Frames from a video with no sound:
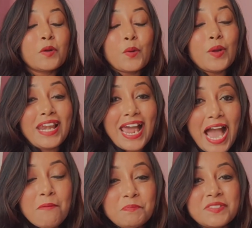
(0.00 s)

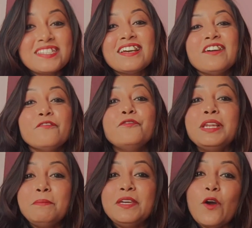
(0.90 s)
collapse
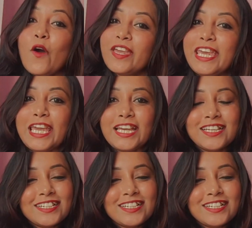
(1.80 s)
will be your king.